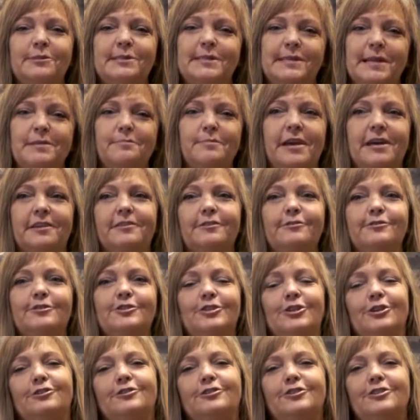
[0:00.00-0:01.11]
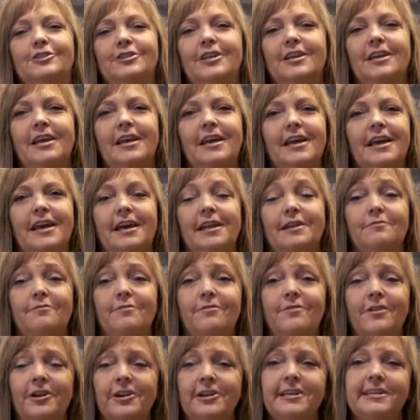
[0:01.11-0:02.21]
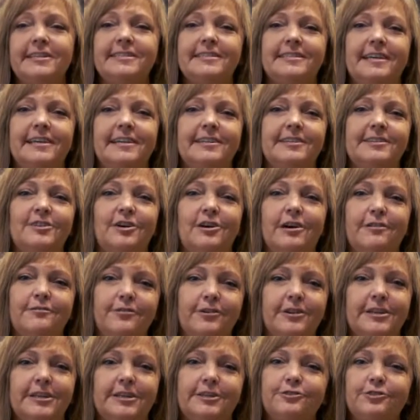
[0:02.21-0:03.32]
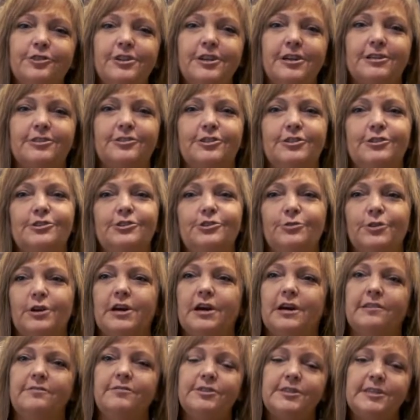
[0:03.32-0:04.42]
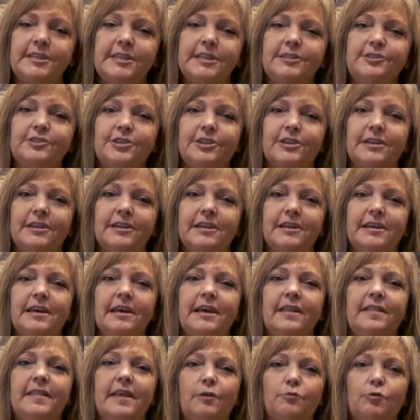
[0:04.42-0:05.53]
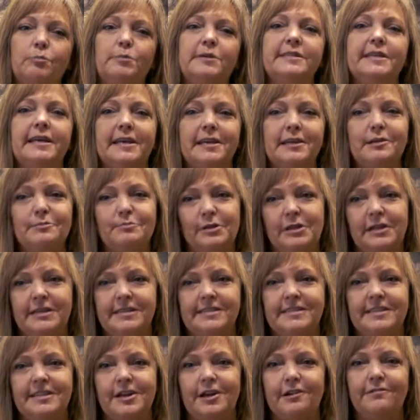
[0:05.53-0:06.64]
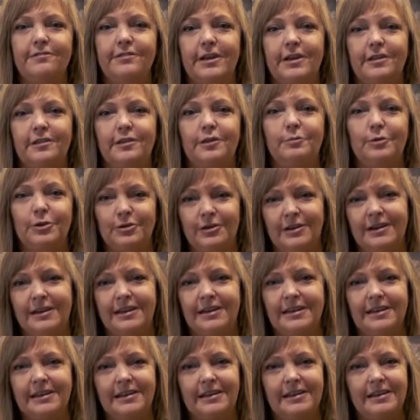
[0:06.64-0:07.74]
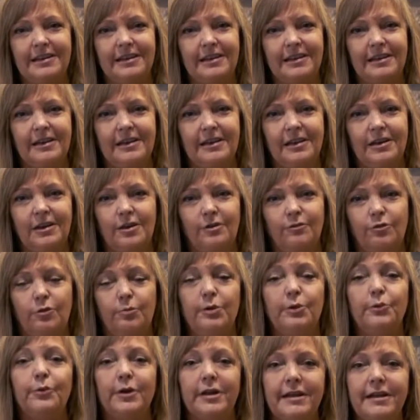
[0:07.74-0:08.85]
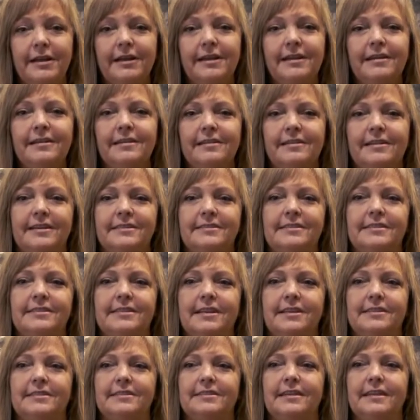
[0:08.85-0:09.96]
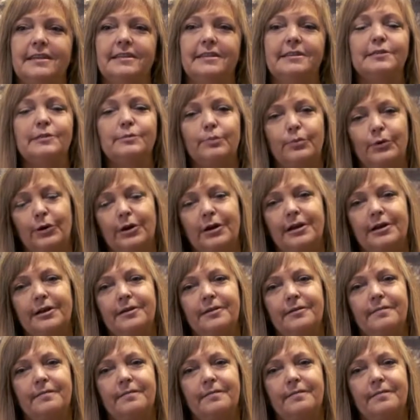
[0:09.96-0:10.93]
with St. Matthew's Church, and I'm very excited to offer an introduction to a conversation that will be taking place in our faith community. We'll be reading and discussing this book,